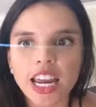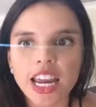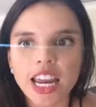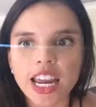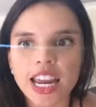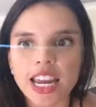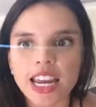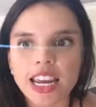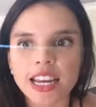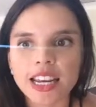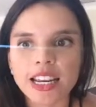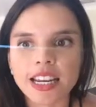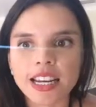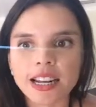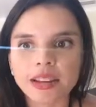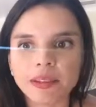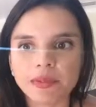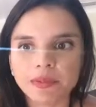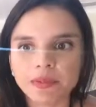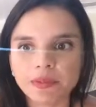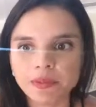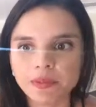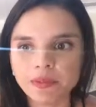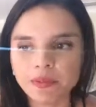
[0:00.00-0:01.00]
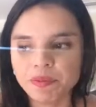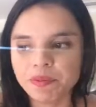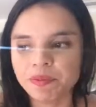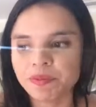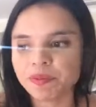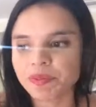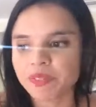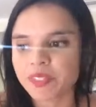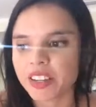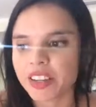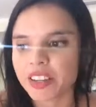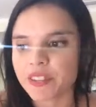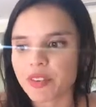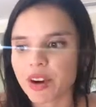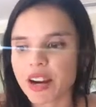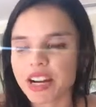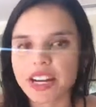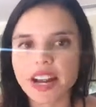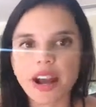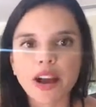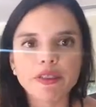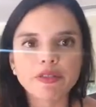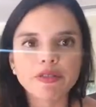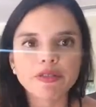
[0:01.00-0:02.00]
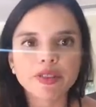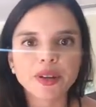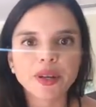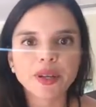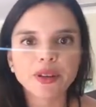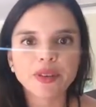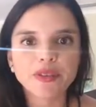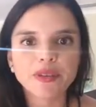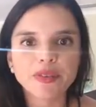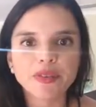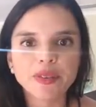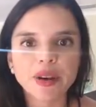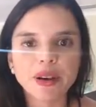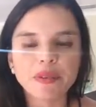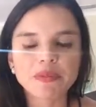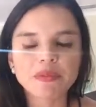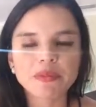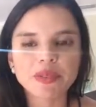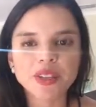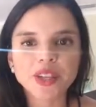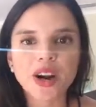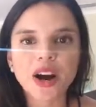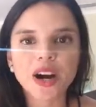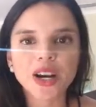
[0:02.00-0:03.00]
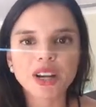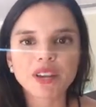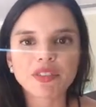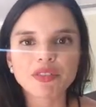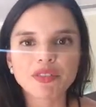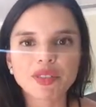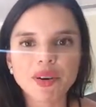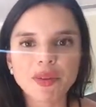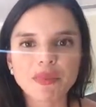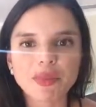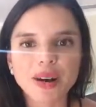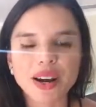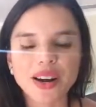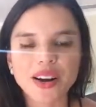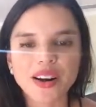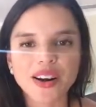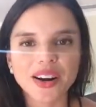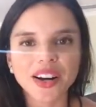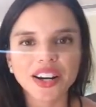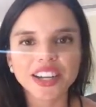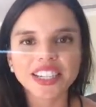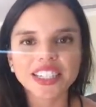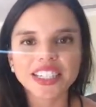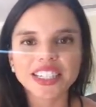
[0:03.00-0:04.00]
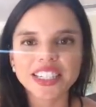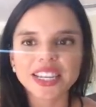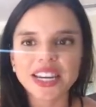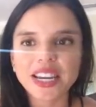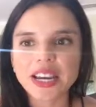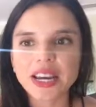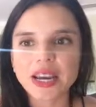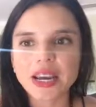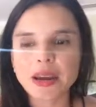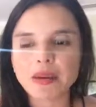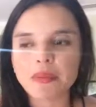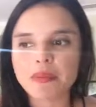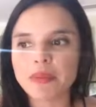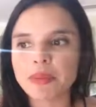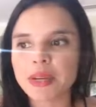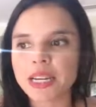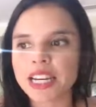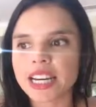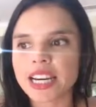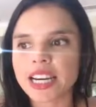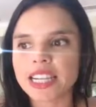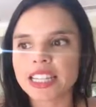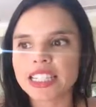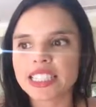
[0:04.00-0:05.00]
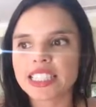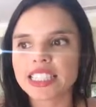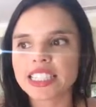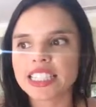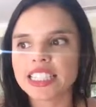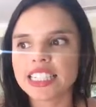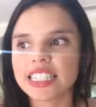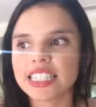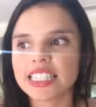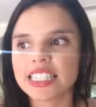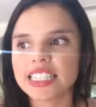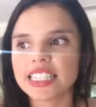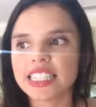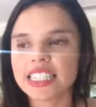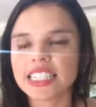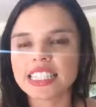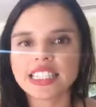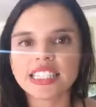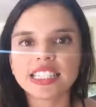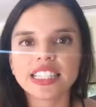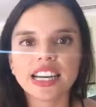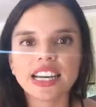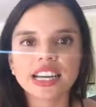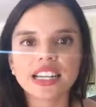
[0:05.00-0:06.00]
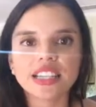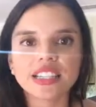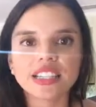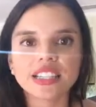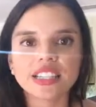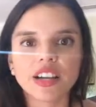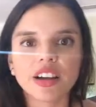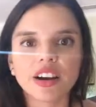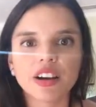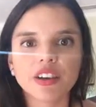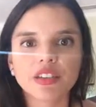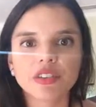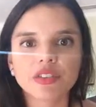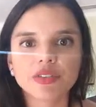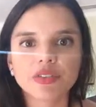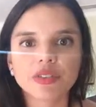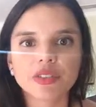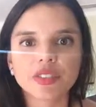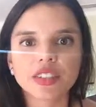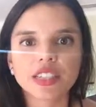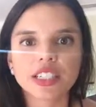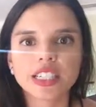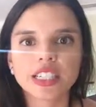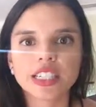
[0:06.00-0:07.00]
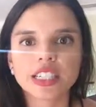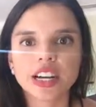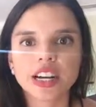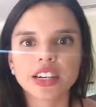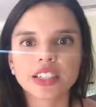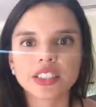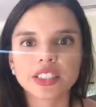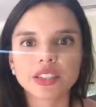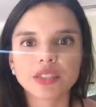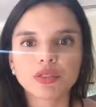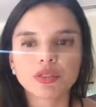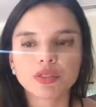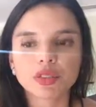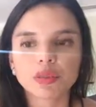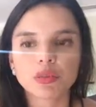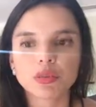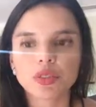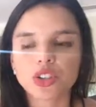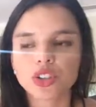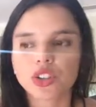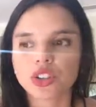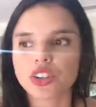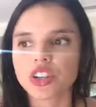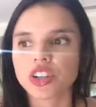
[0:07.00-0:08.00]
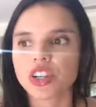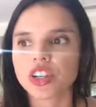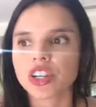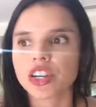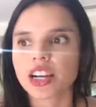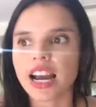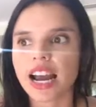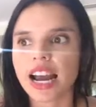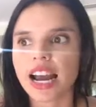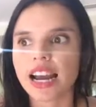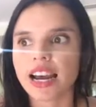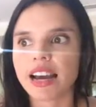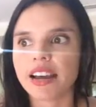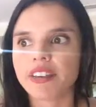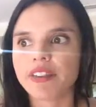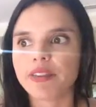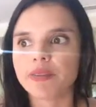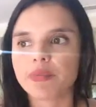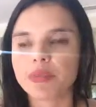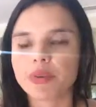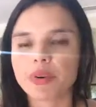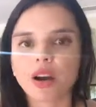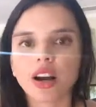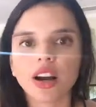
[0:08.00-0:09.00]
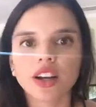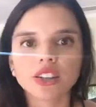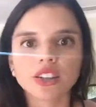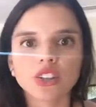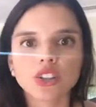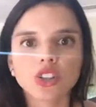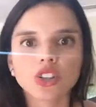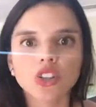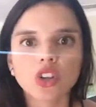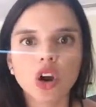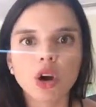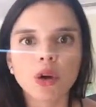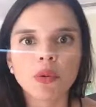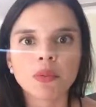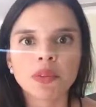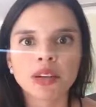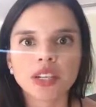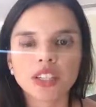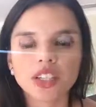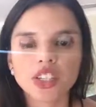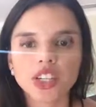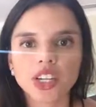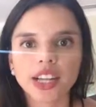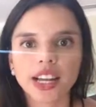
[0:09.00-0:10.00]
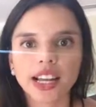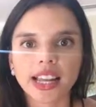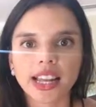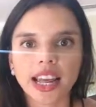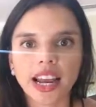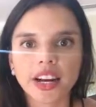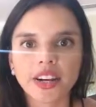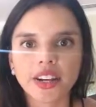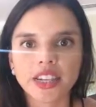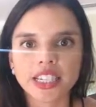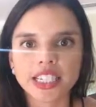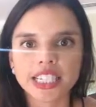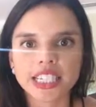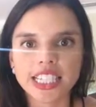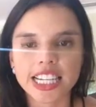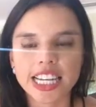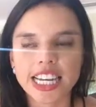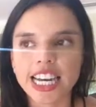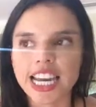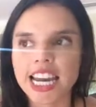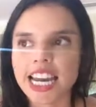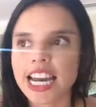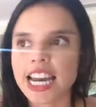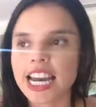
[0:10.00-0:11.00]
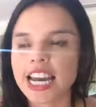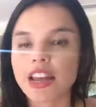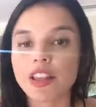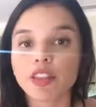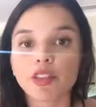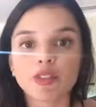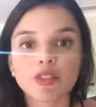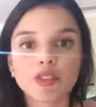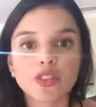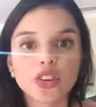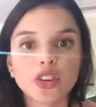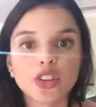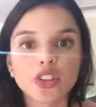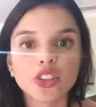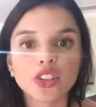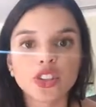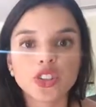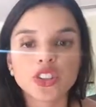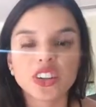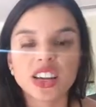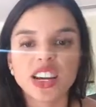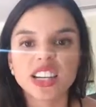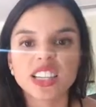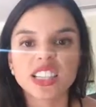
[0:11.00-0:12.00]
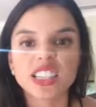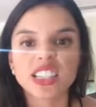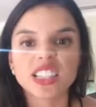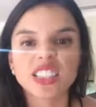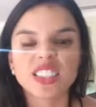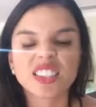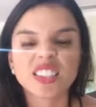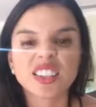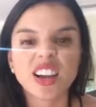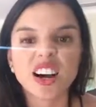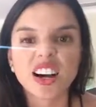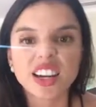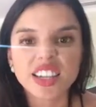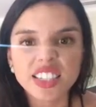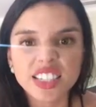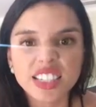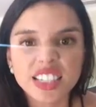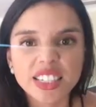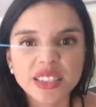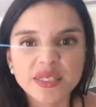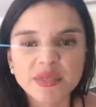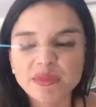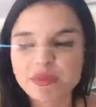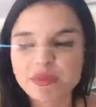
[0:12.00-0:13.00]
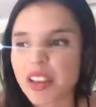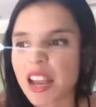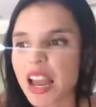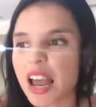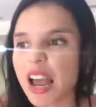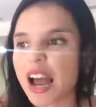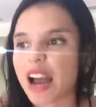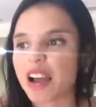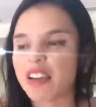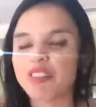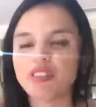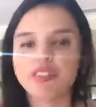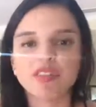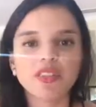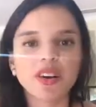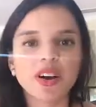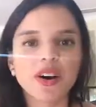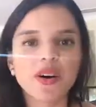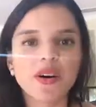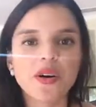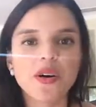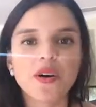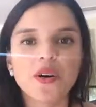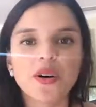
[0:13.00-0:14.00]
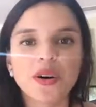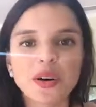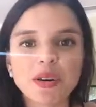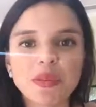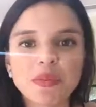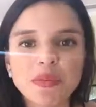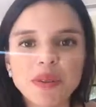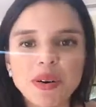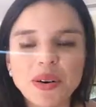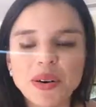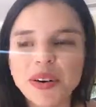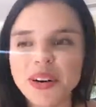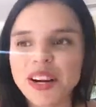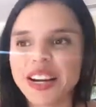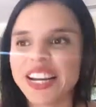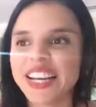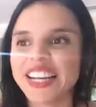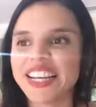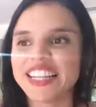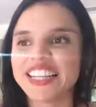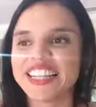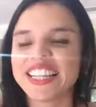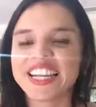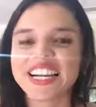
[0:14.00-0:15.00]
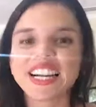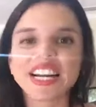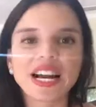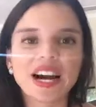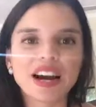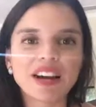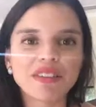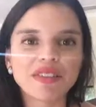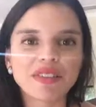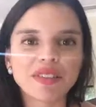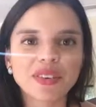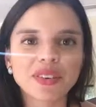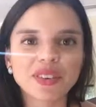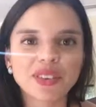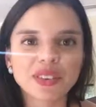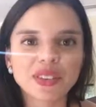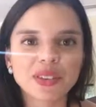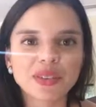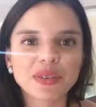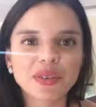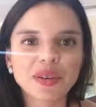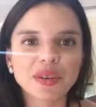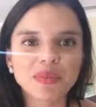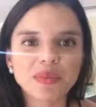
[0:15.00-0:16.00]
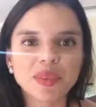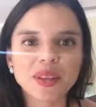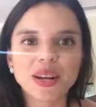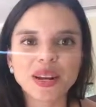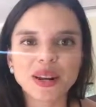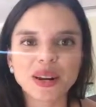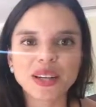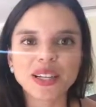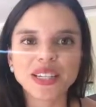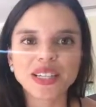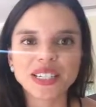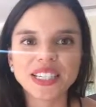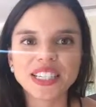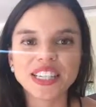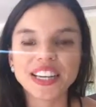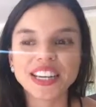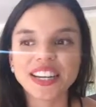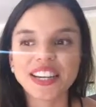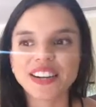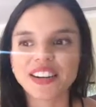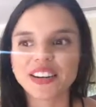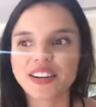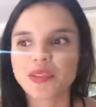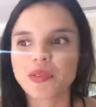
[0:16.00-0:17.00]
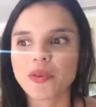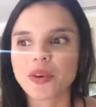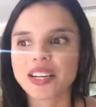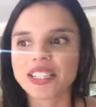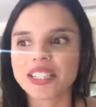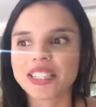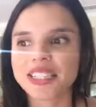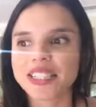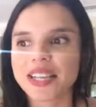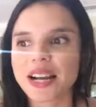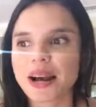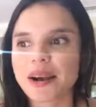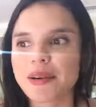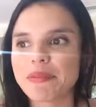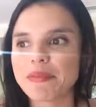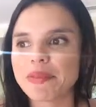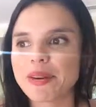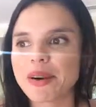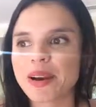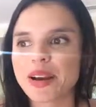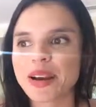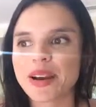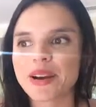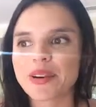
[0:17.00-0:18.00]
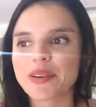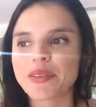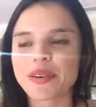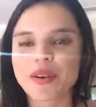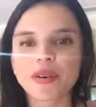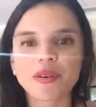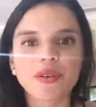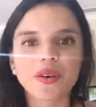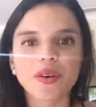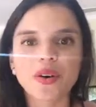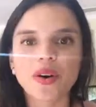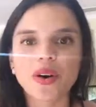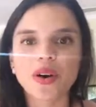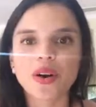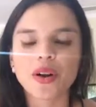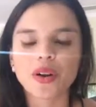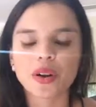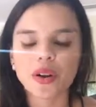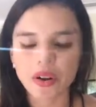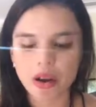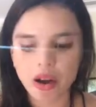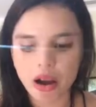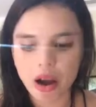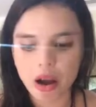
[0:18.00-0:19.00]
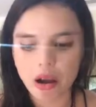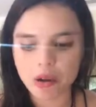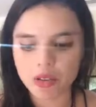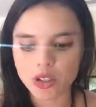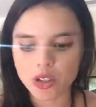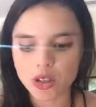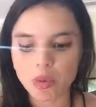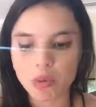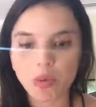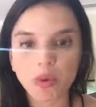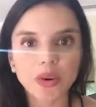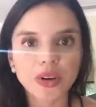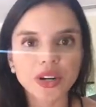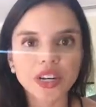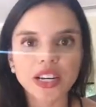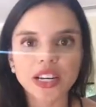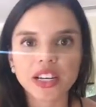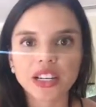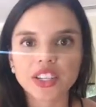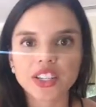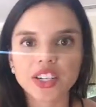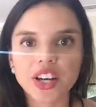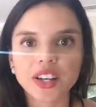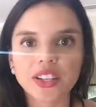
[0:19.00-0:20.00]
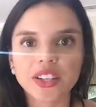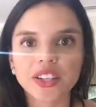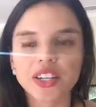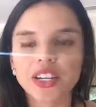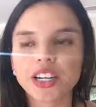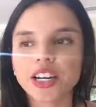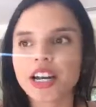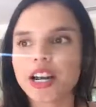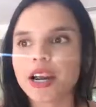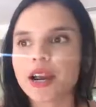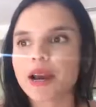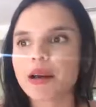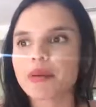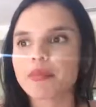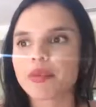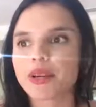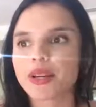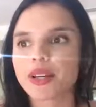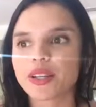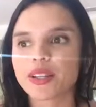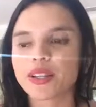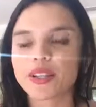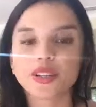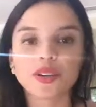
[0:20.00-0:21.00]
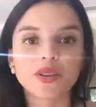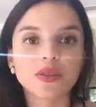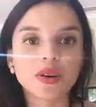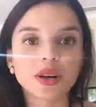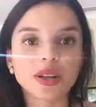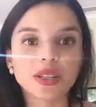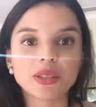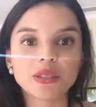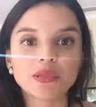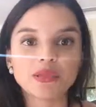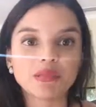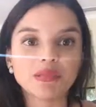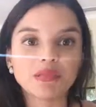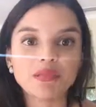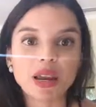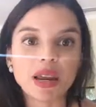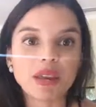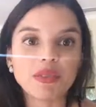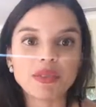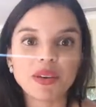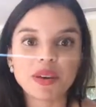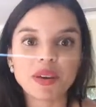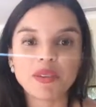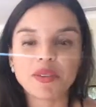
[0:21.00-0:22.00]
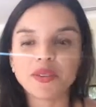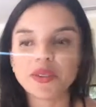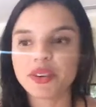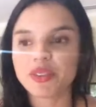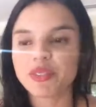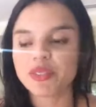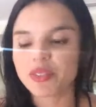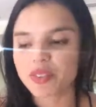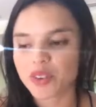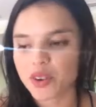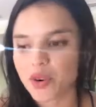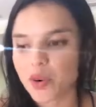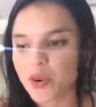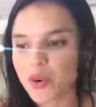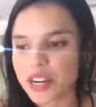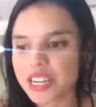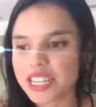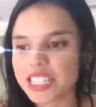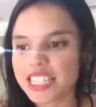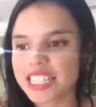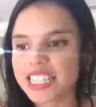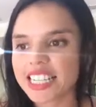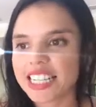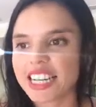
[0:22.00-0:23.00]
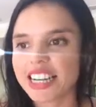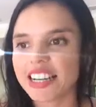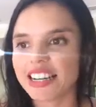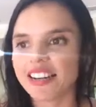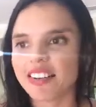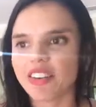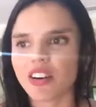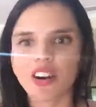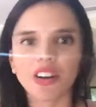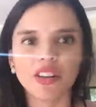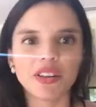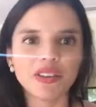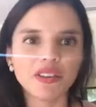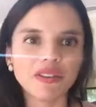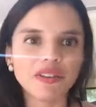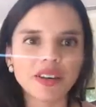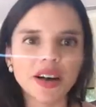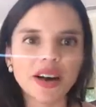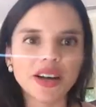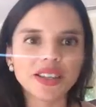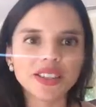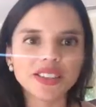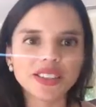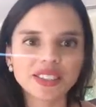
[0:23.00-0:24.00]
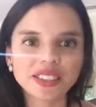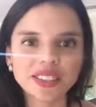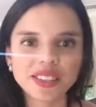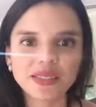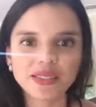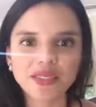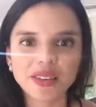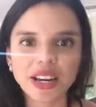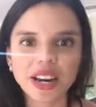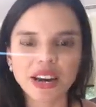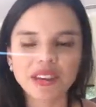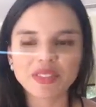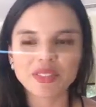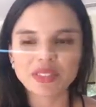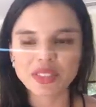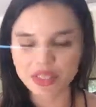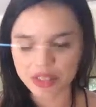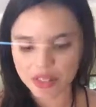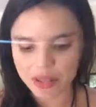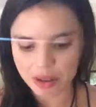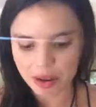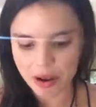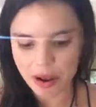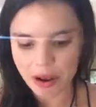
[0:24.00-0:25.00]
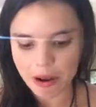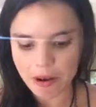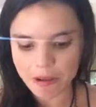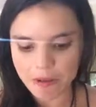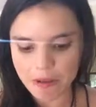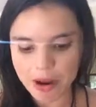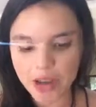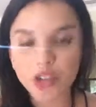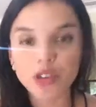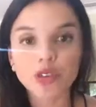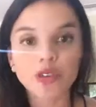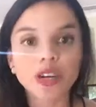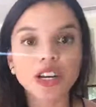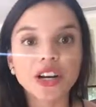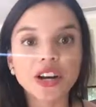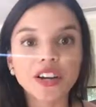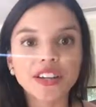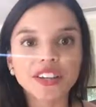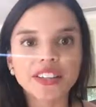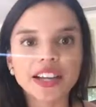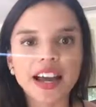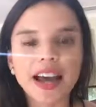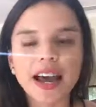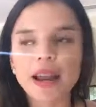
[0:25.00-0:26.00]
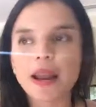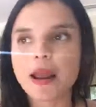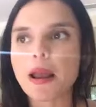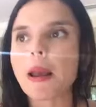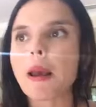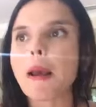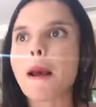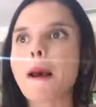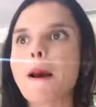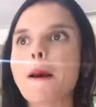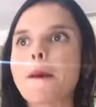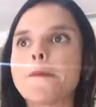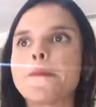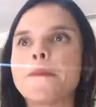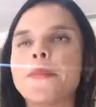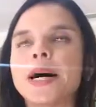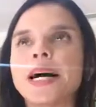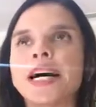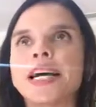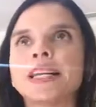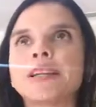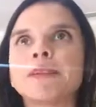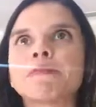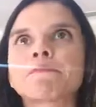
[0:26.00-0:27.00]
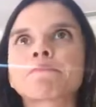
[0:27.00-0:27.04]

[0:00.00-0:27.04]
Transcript: And right now I'm talking from my heart, because these 6 days of detoxing from sugar have brought so much clarity. The first 2 days sucked. I felt horrible, and thank God for this group that I did on WhatsApp where we're all supporting each other, because otherwise maybe I would have quit, and all of us, we have agreed on that. But